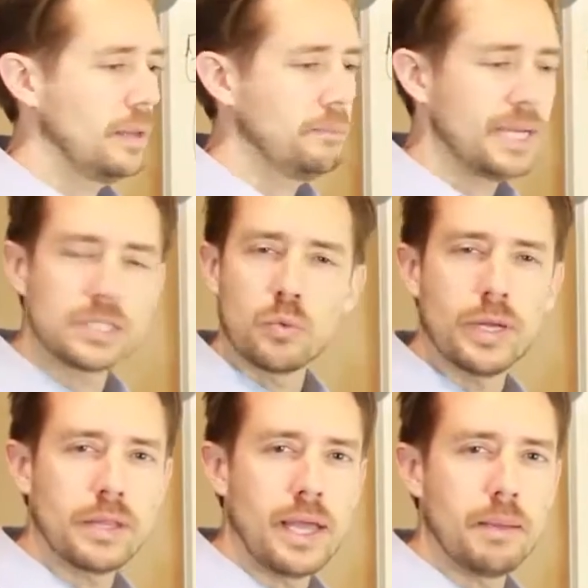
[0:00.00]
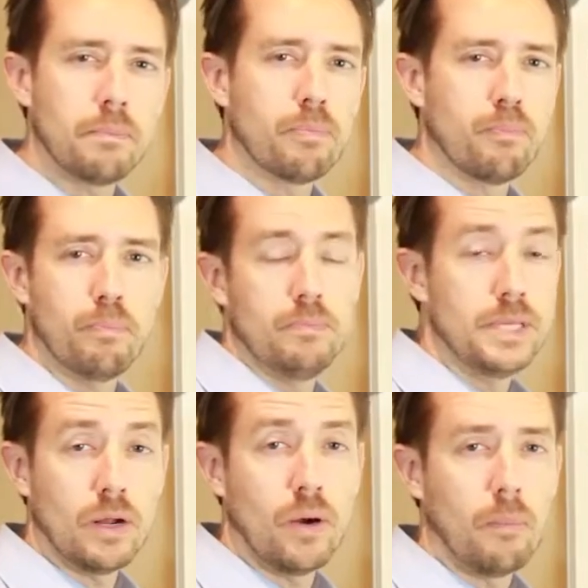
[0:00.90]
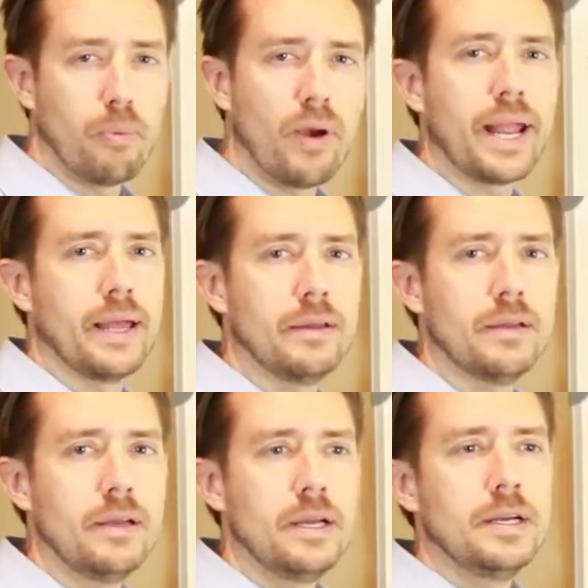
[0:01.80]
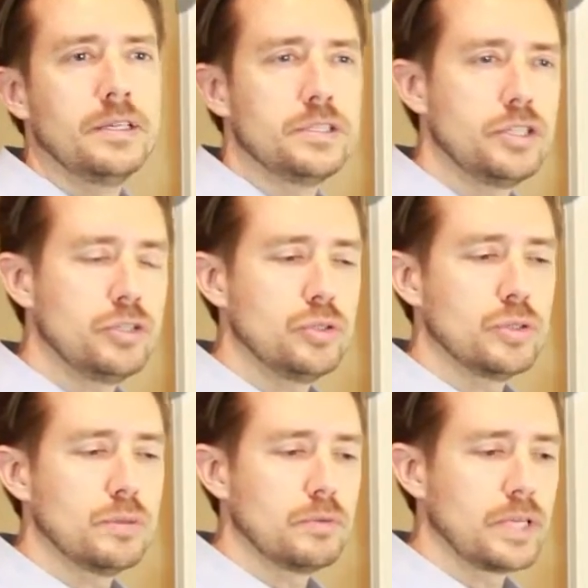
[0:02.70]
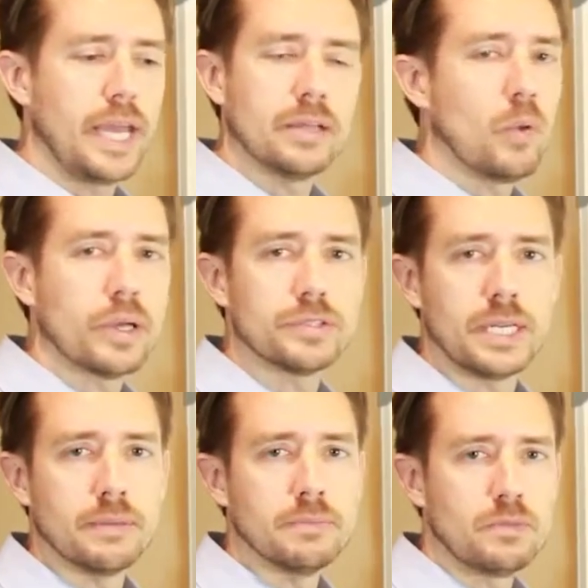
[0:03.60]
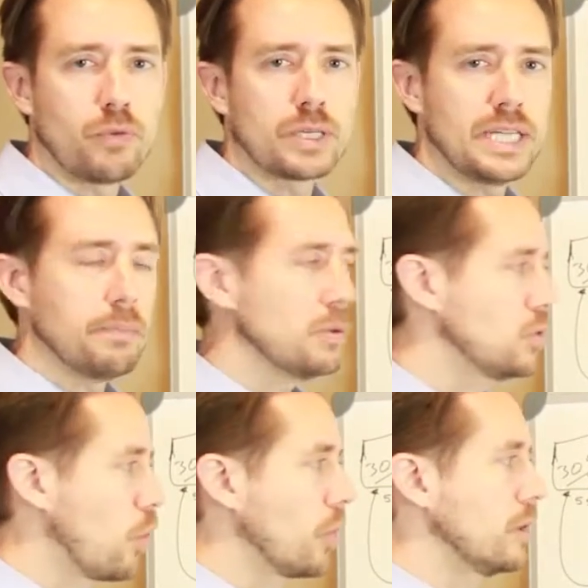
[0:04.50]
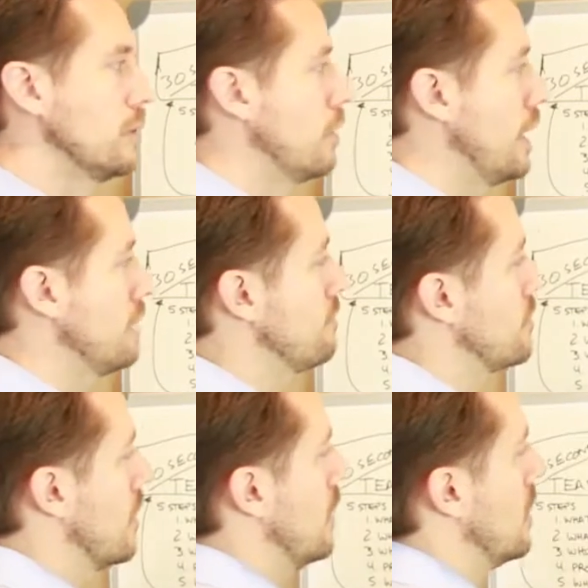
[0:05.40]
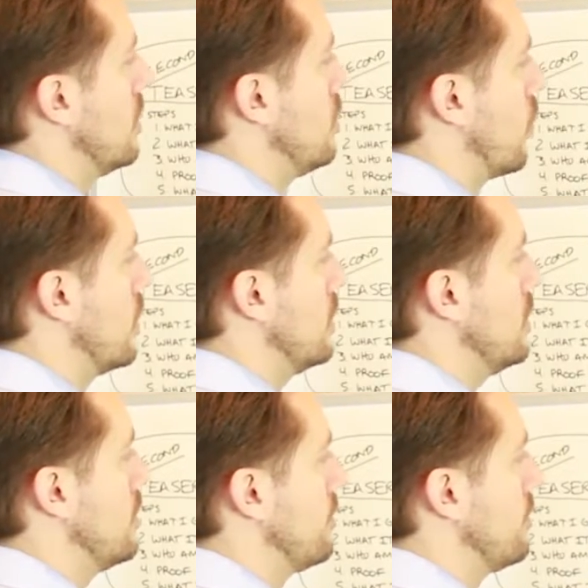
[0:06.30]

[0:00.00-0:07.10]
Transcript: mixed with a brand to gain loyalty. For example, Norton, right? Norton,